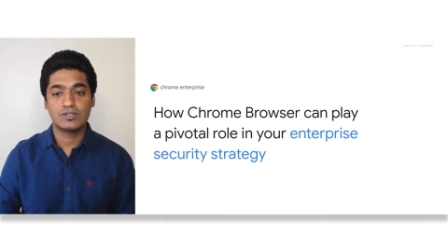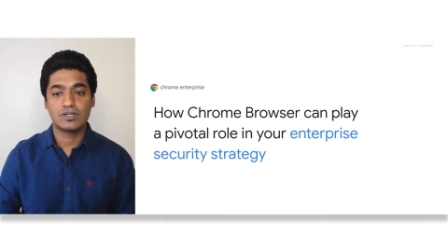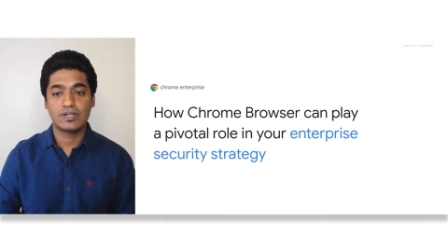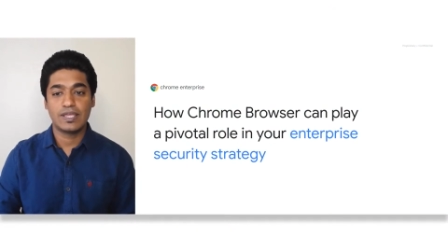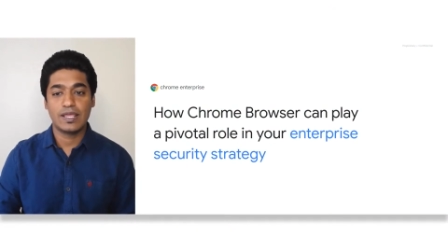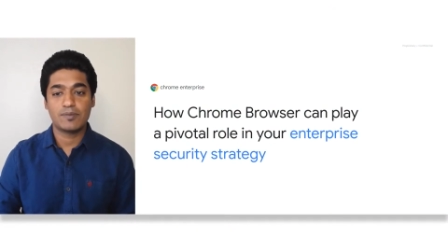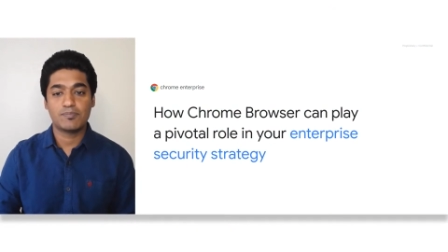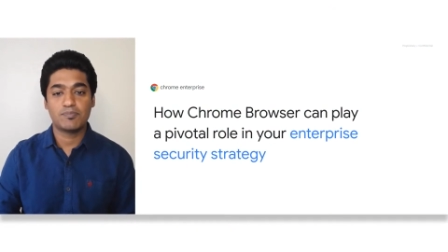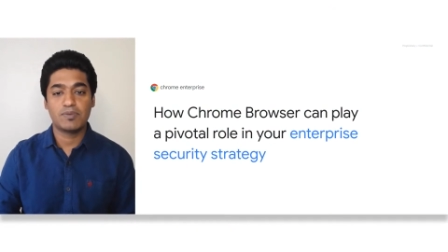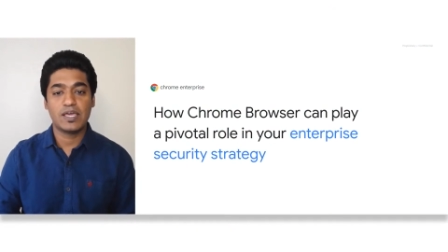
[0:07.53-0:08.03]

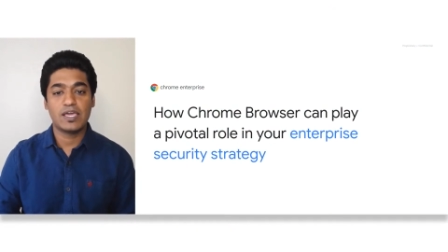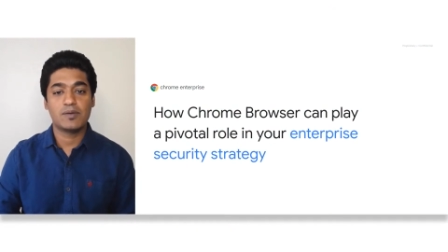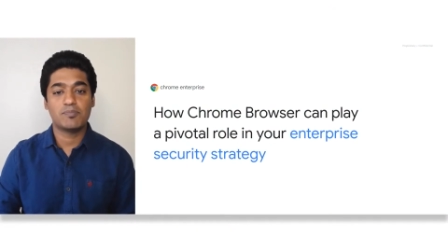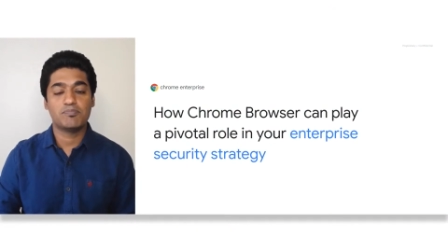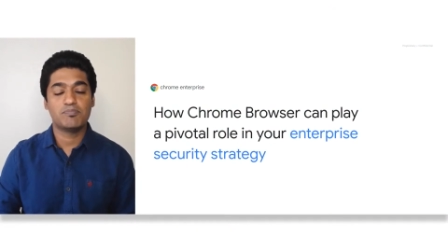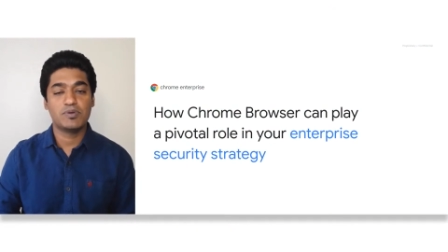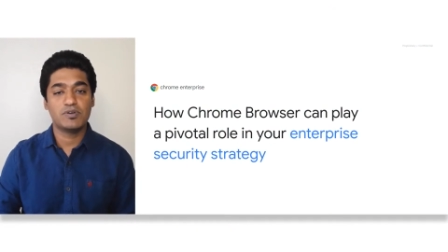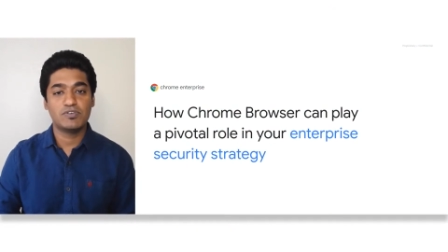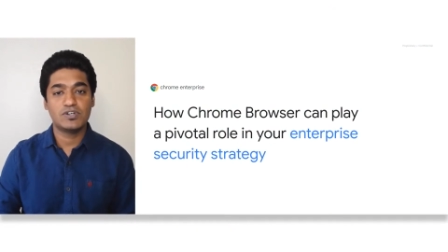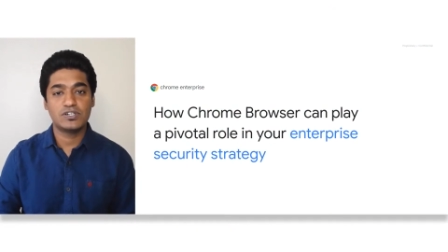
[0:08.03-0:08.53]
can play a
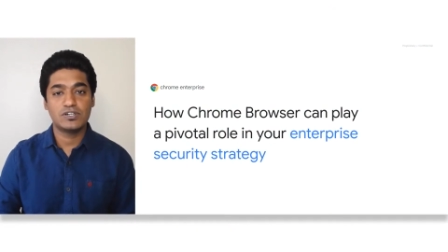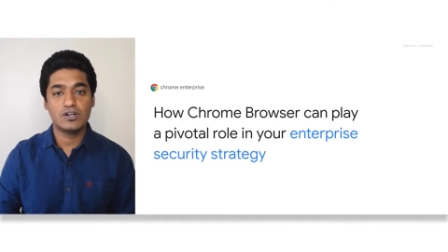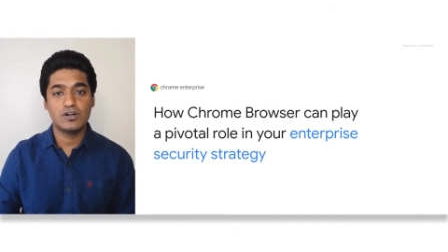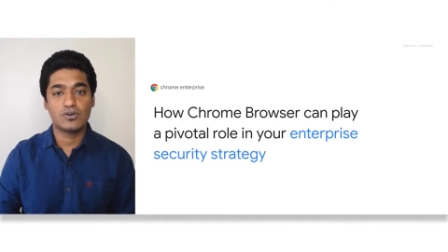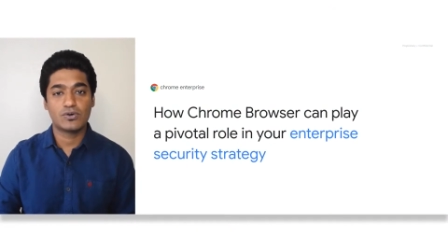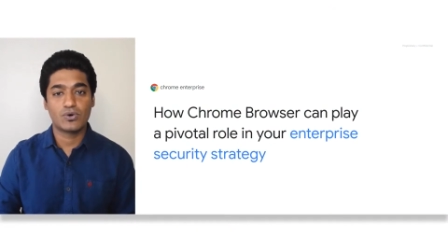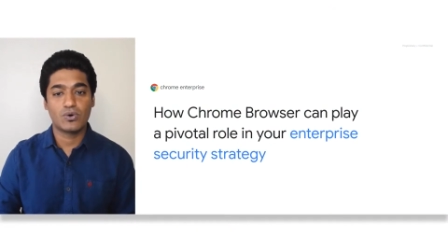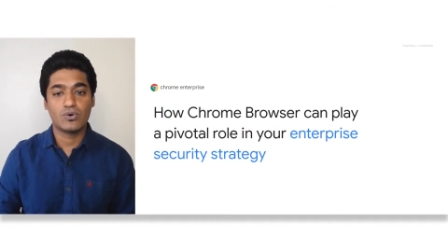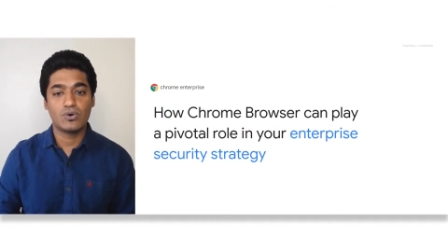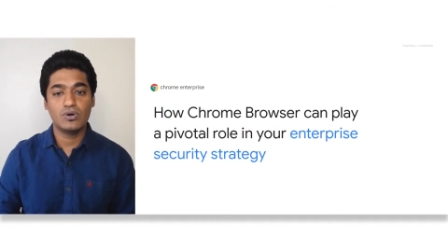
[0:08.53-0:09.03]
pivotal
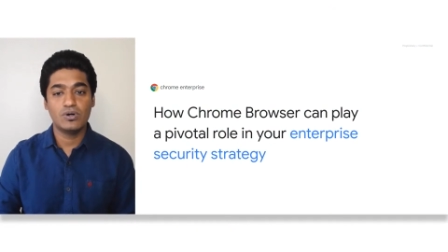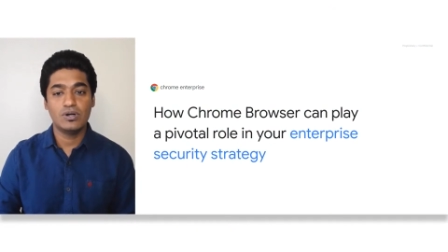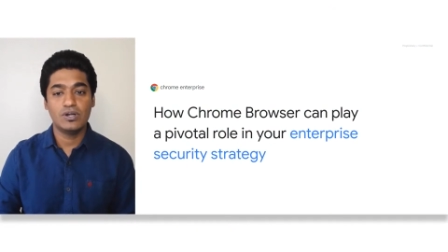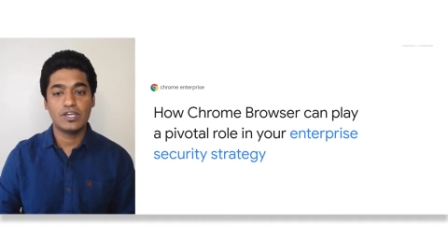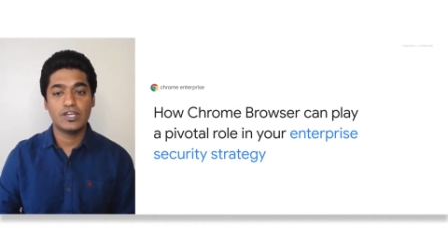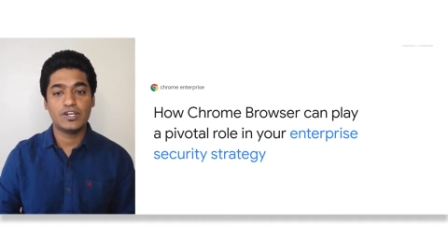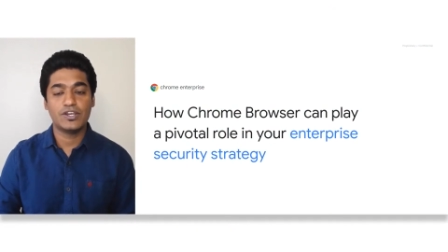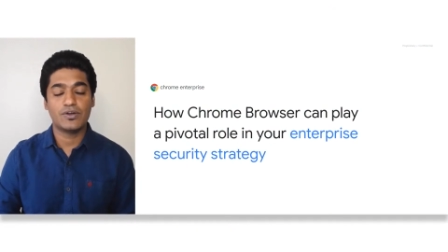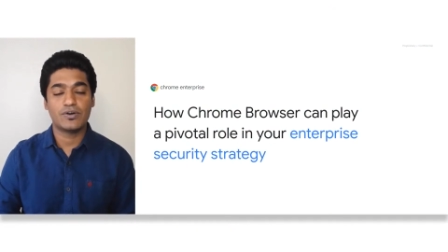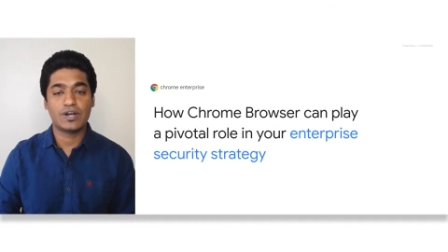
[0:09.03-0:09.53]
role
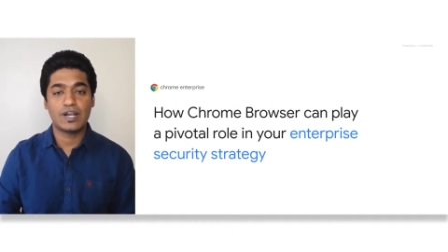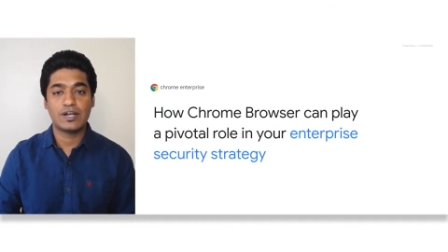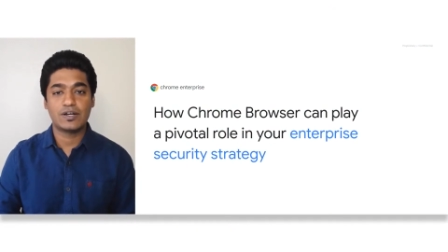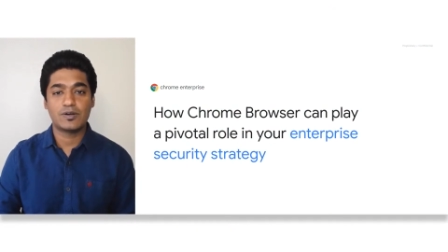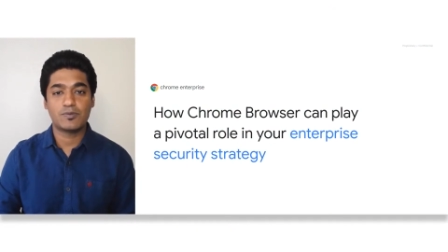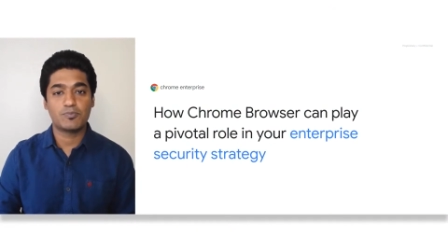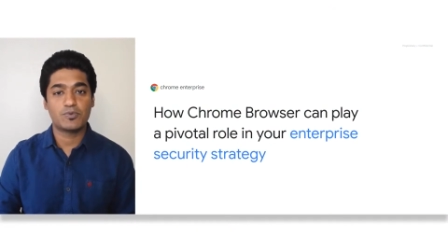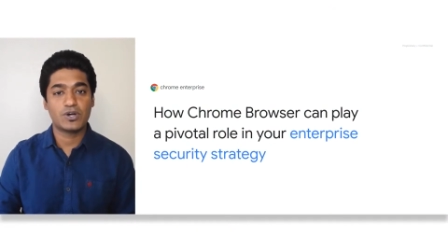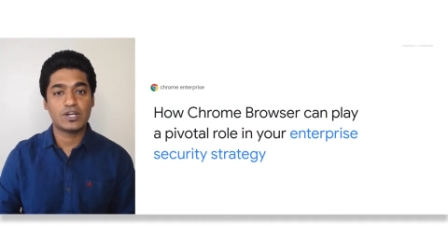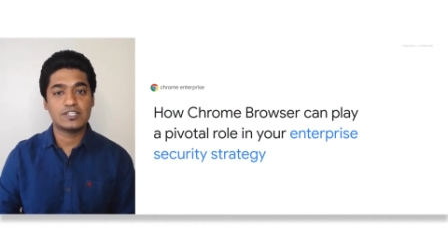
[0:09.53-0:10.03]
in your
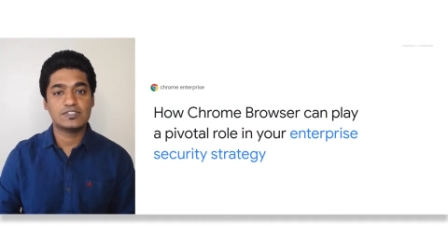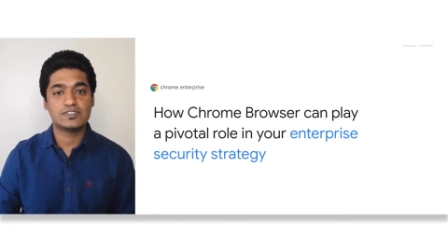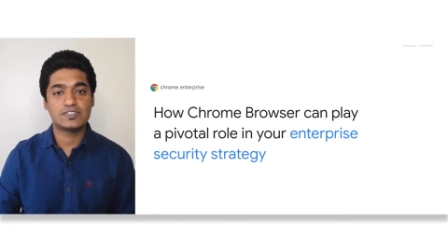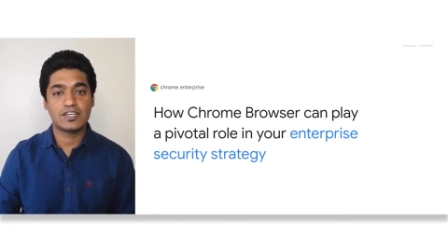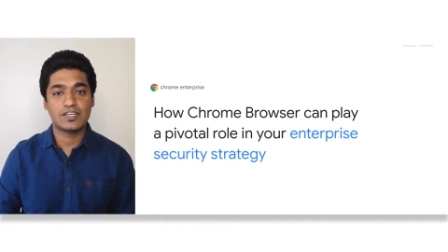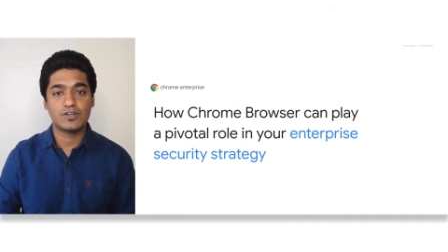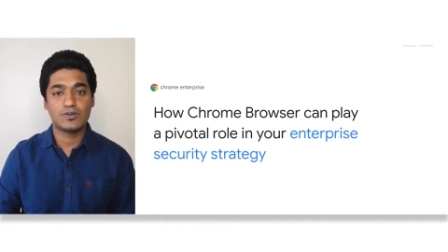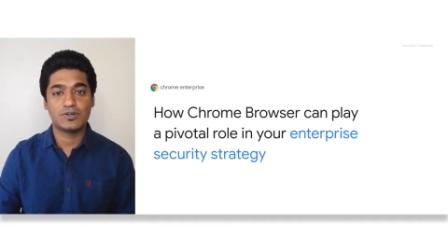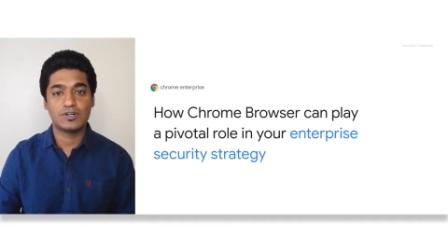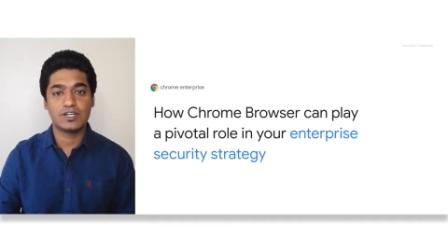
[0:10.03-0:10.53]
enterprise
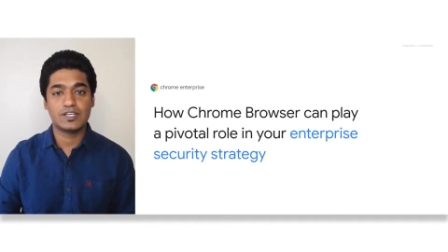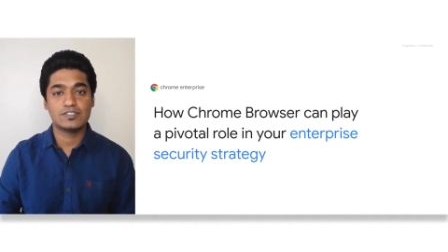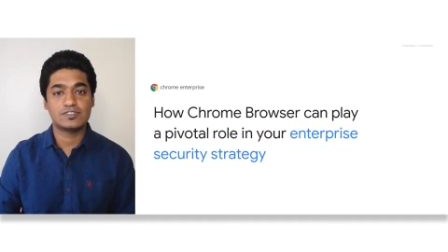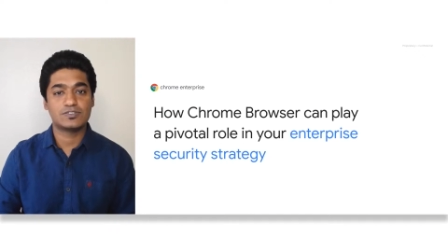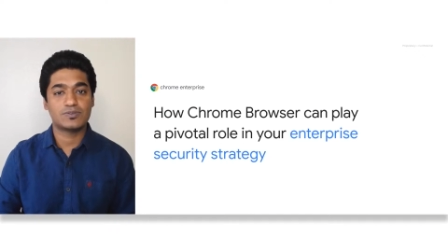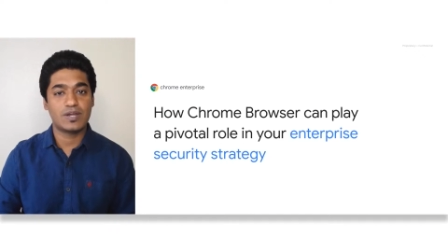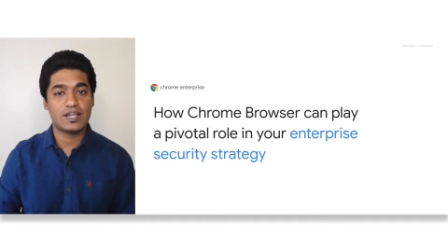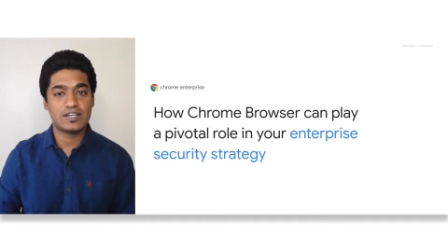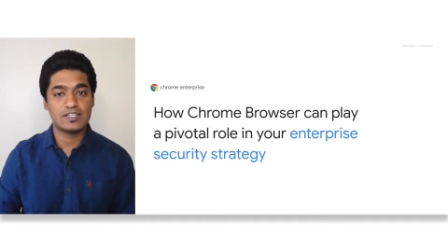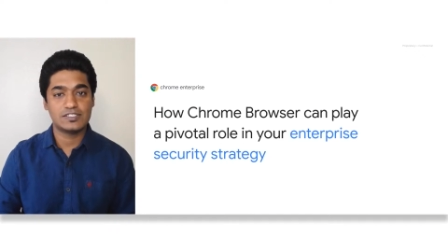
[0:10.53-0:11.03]
security
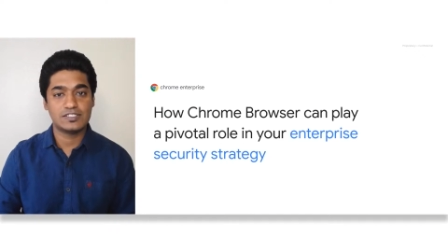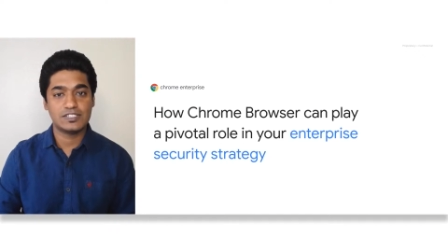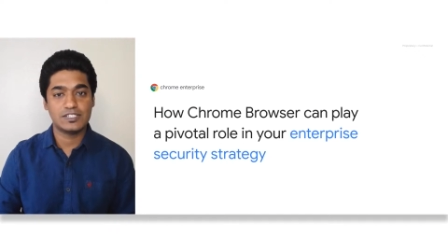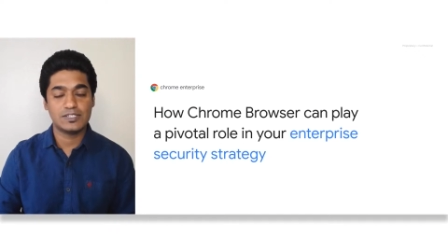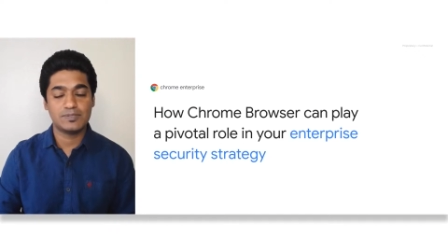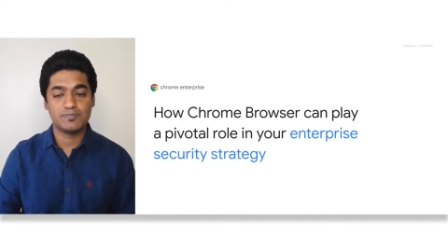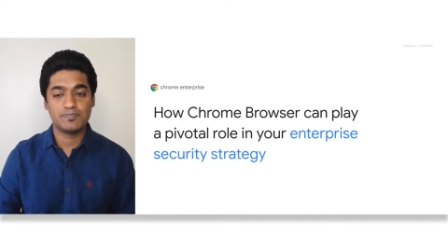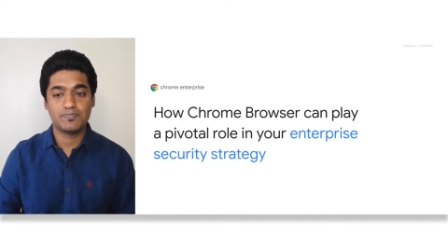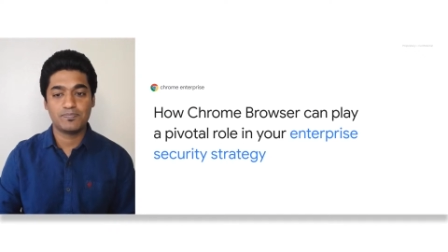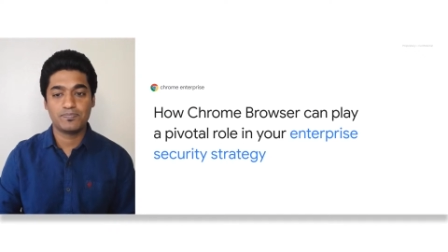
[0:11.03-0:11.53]
strategy.